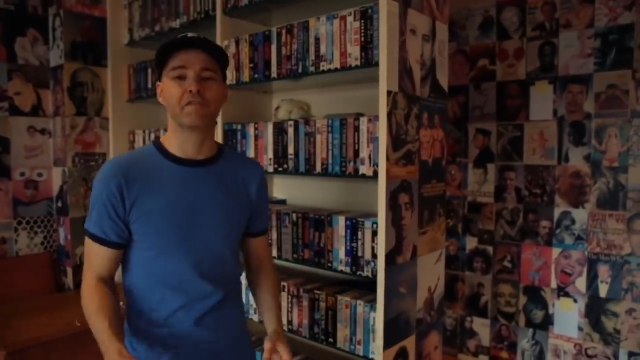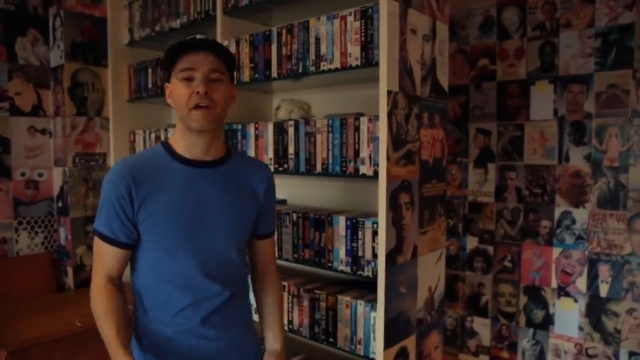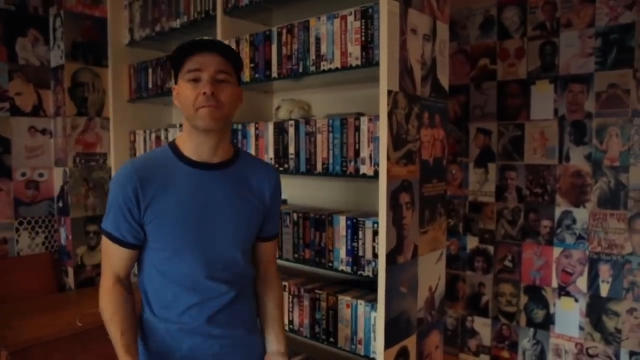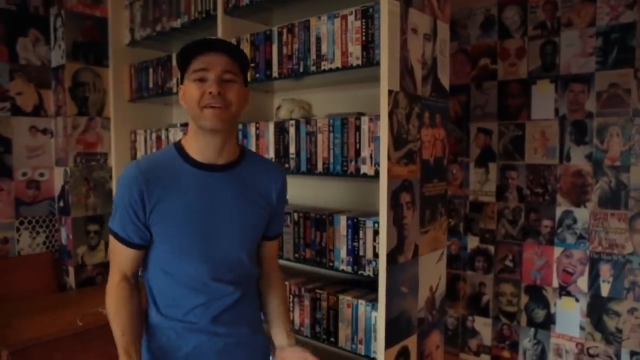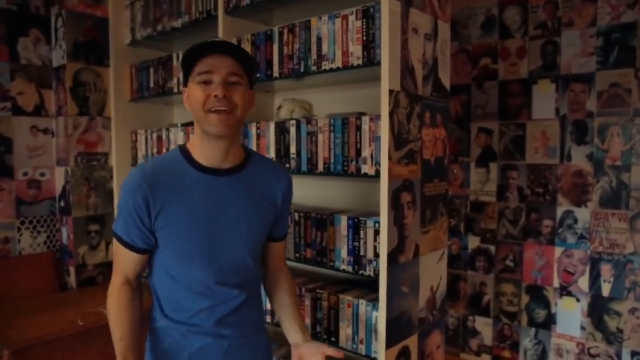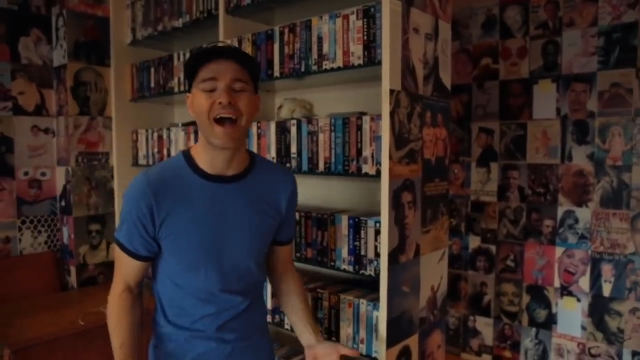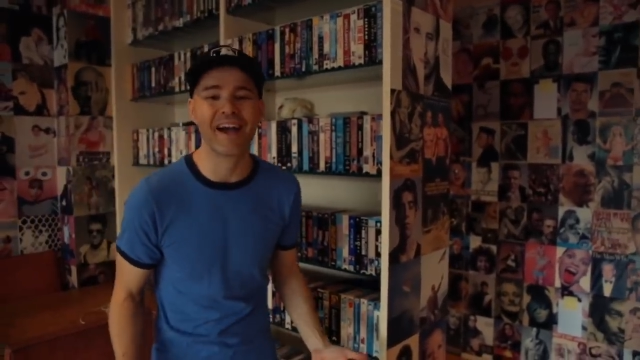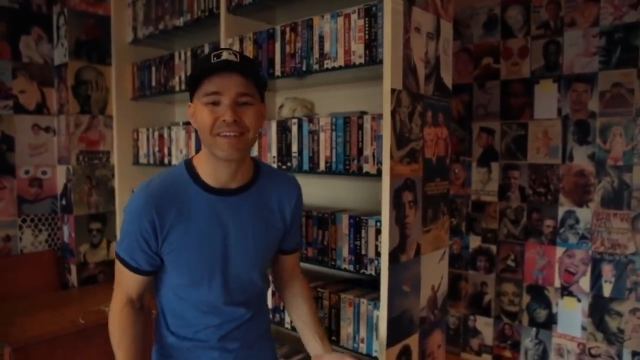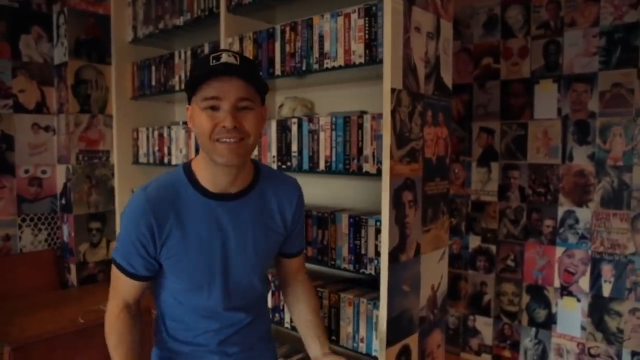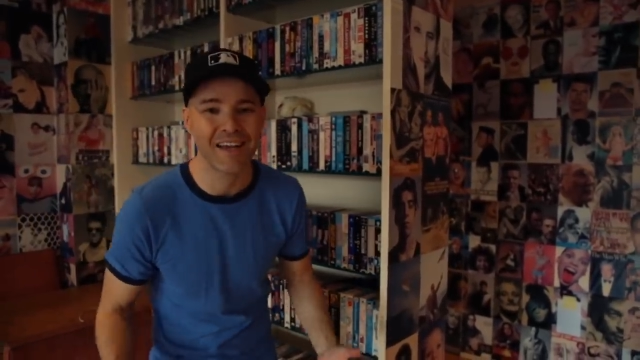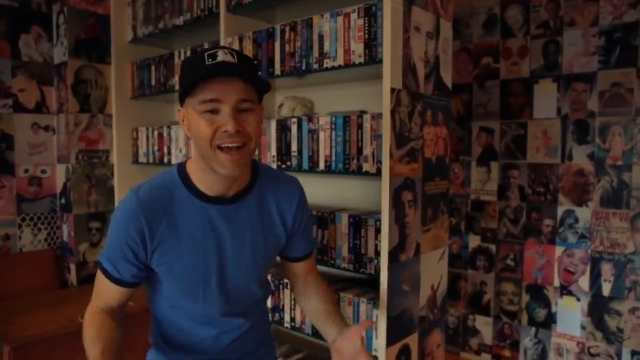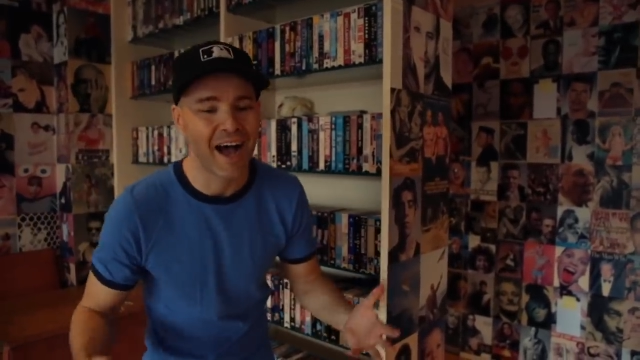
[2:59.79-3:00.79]
of them.
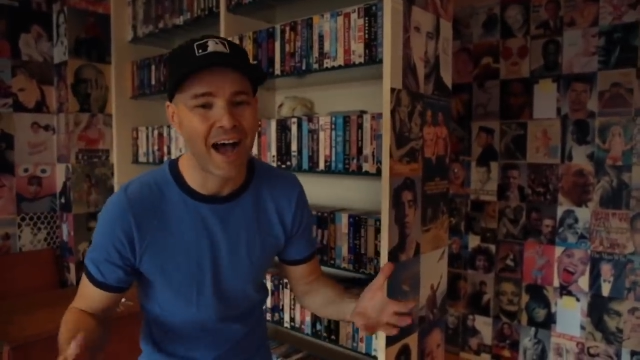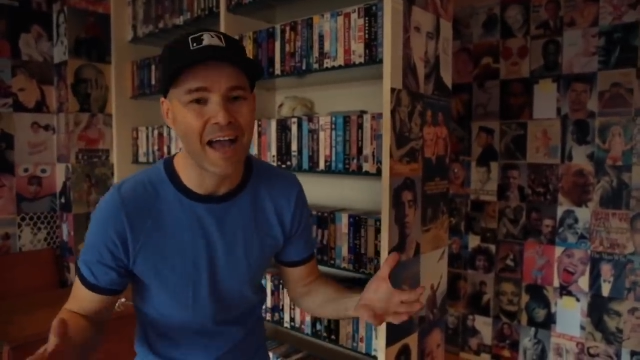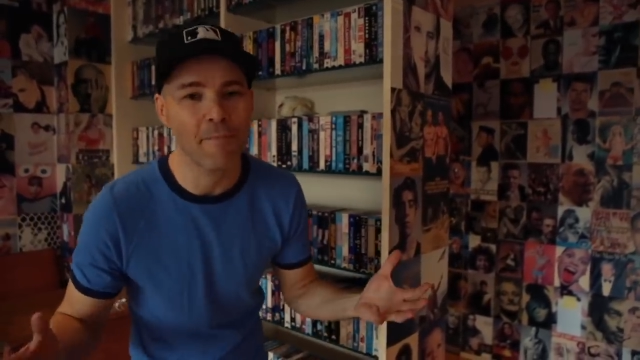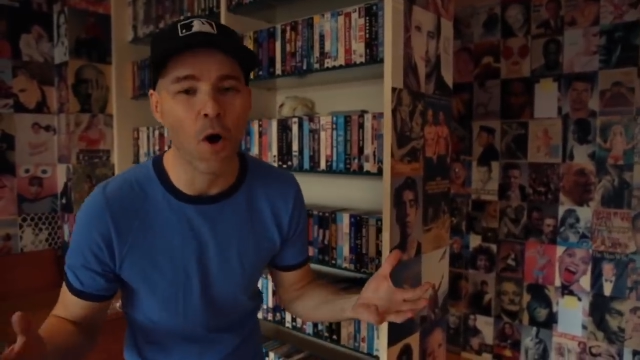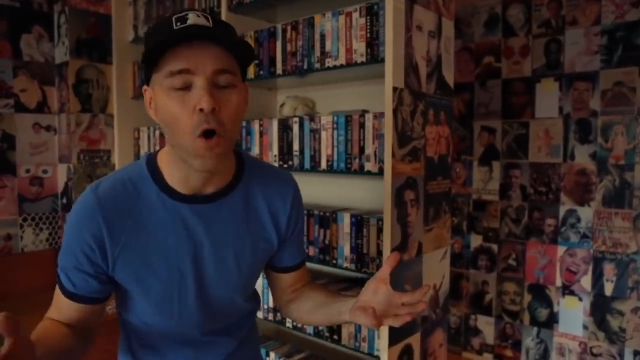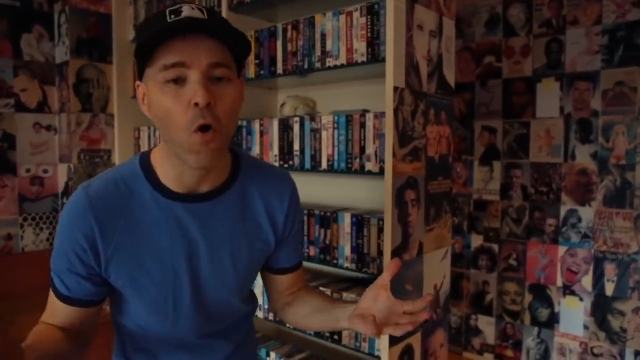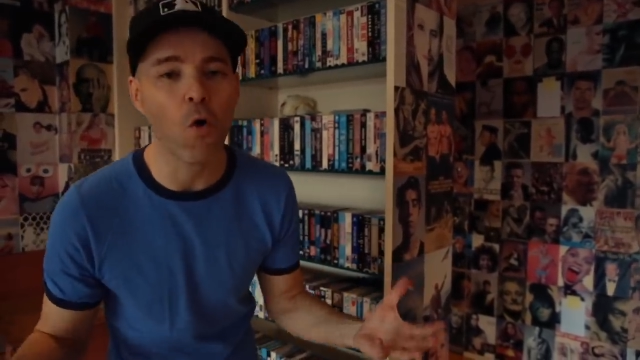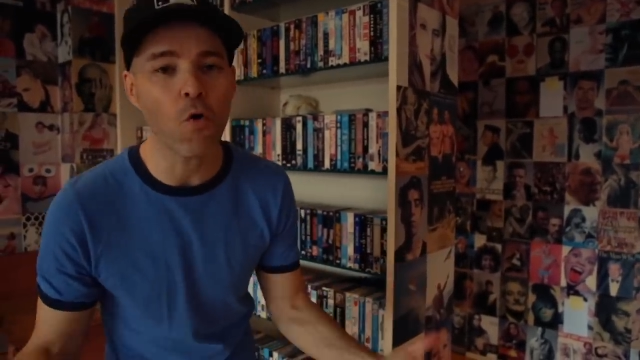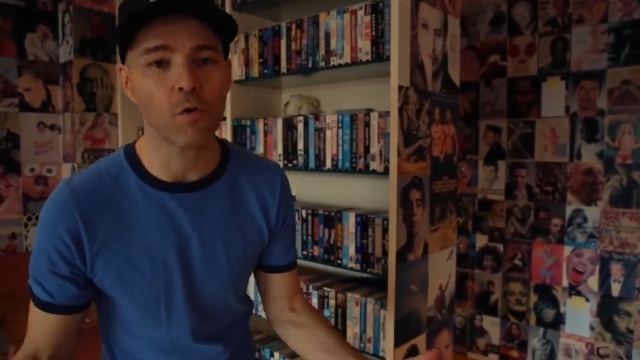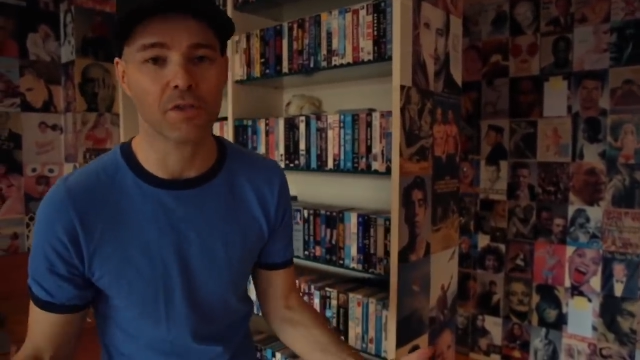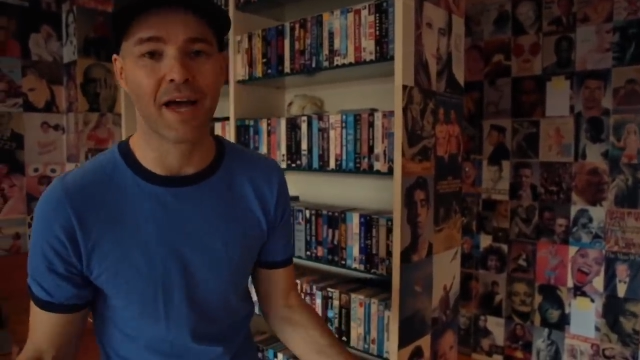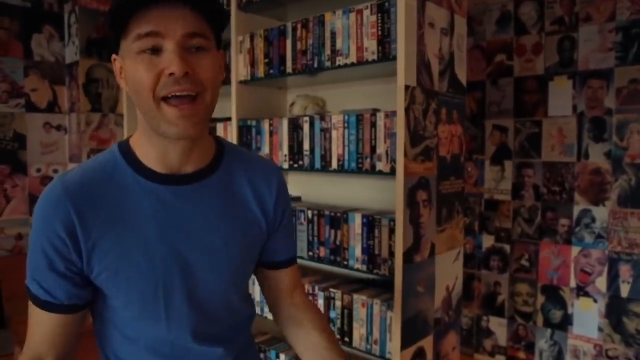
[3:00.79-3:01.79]
Guys, I'm old.